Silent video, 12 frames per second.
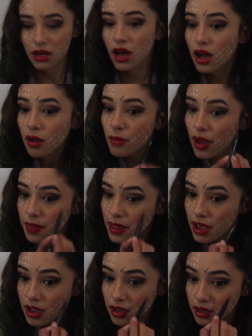And
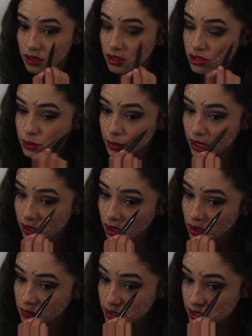then, speaking
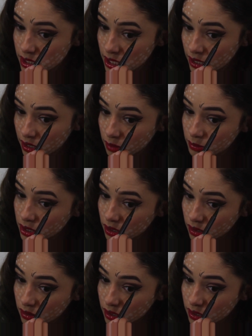of a tear, I'm gonna
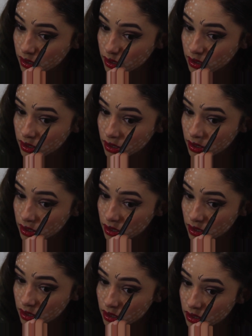go ahead
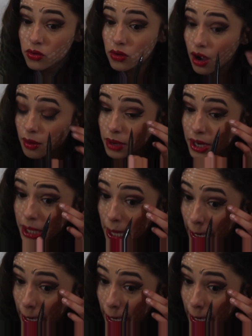and draw mine